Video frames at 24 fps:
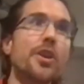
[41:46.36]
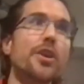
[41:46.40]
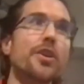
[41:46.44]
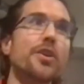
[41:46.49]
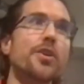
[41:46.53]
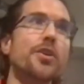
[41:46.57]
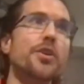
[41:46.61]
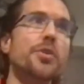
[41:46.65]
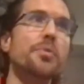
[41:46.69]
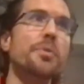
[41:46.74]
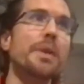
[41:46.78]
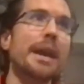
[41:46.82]

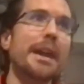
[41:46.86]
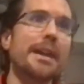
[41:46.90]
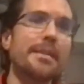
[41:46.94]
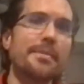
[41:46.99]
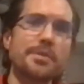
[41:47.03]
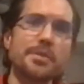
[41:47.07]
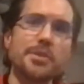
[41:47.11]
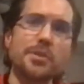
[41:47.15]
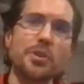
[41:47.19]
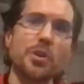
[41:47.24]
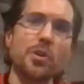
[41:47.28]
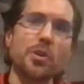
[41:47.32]
you have
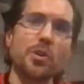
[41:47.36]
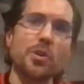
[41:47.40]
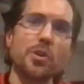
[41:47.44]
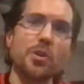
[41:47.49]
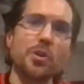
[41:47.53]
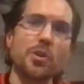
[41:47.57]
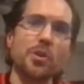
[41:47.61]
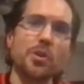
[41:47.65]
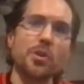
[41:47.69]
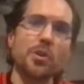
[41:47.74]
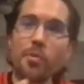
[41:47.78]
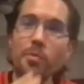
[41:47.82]
to go
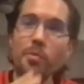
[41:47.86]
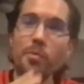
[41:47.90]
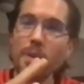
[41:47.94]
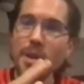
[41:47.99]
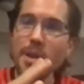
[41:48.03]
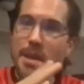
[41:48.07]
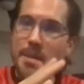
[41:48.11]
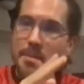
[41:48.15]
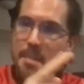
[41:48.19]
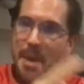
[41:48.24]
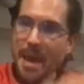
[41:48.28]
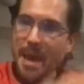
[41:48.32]
all the
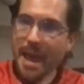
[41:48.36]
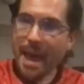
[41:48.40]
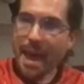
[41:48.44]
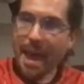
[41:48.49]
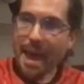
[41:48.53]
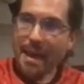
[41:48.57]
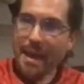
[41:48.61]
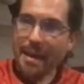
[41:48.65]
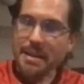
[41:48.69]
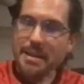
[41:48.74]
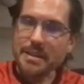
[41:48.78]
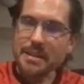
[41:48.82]
way
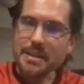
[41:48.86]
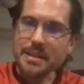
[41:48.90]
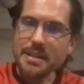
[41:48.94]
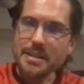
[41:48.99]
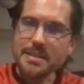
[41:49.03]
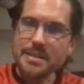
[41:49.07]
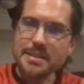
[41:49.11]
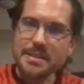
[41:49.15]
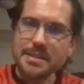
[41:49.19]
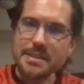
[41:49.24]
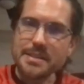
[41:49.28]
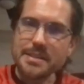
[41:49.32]
back
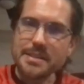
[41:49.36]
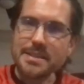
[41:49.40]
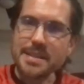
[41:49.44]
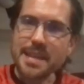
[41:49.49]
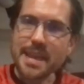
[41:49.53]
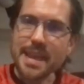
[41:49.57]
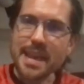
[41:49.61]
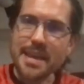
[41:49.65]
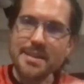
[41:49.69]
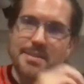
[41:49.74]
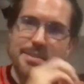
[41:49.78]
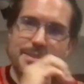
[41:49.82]
to
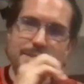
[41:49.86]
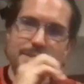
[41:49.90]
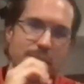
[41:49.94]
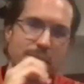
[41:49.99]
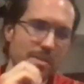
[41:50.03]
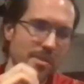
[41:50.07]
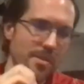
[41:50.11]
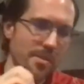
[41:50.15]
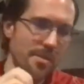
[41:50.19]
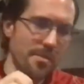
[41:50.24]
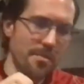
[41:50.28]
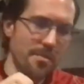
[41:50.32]

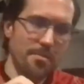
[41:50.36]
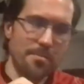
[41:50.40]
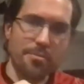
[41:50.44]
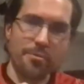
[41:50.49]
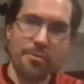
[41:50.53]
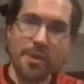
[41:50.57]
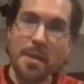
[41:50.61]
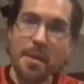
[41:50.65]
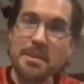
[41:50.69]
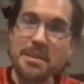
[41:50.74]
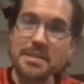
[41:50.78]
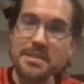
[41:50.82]
test
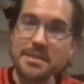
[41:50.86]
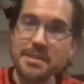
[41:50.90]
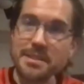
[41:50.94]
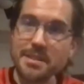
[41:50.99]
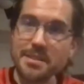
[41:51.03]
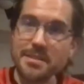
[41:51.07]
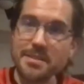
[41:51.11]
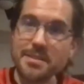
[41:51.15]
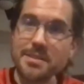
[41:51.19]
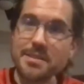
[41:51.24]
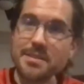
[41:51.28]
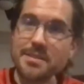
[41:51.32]

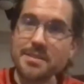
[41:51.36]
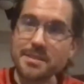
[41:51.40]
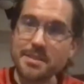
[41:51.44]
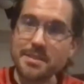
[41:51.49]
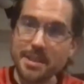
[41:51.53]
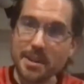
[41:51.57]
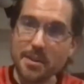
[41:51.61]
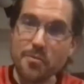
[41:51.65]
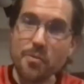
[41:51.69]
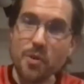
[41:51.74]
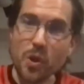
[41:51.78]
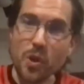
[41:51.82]
premises
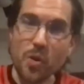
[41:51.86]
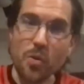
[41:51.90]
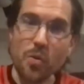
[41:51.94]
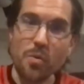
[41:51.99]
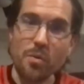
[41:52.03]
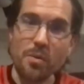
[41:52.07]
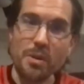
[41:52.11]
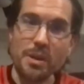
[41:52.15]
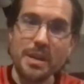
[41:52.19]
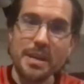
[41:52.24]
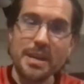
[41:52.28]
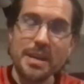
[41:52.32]
0.
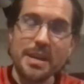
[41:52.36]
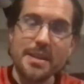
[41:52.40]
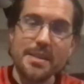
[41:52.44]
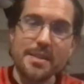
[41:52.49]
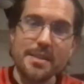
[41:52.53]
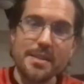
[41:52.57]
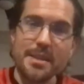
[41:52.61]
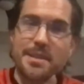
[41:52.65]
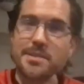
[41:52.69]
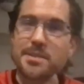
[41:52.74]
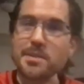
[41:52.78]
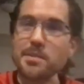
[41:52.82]

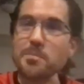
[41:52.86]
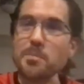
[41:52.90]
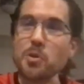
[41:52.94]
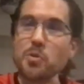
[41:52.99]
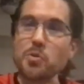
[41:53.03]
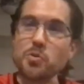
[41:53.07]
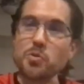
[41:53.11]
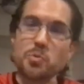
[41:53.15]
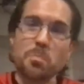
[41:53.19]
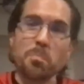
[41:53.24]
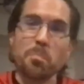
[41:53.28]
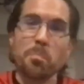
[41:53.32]
That is the
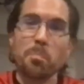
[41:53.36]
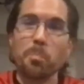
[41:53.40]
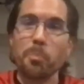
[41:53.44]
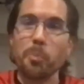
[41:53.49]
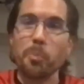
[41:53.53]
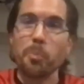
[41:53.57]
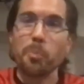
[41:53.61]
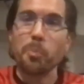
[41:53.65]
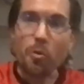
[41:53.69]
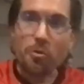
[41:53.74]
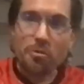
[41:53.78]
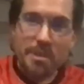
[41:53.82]
most
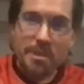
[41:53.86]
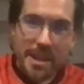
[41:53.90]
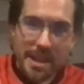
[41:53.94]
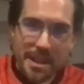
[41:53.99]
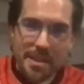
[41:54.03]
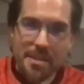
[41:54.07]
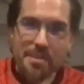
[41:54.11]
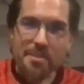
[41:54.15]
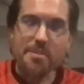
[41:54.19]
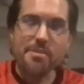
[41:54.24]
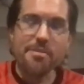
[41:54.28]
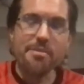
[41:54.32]

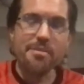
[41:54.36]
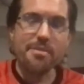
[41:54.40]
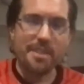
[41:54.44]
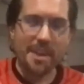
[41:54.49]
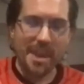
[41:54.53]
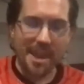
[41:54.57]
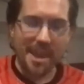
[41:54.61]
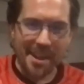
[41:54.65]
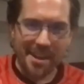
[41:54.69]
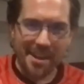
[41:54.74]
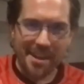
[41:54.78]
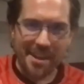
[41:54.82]
boring
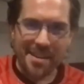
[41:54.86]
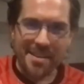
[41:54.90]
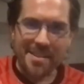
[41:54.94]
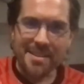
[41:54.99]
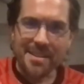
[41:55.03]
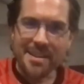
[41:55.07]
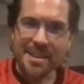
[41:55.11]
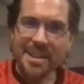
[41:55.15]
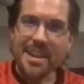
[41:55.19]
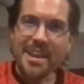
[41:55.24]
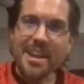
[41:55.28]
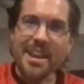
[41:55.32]
thing
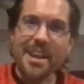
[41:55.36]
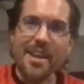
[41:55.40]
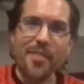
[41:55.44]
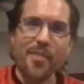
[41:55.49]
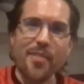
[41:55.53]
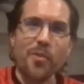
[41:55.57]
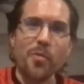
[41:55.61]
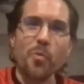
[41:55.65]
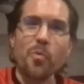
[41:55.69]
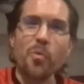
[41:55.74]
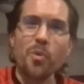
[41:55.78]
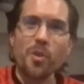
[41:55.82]
in
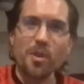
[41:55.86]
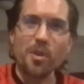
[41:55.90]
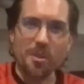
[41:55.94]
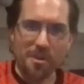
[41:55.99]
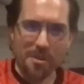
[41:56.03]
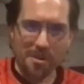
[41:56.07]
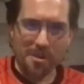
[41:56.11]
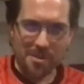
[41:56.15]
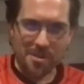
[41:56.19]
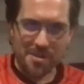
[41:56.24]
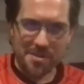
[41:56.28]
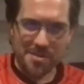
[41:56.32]
the
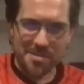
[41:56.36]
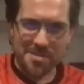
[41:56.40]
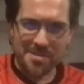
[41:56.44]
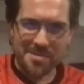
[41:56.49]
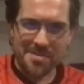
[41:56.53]
world.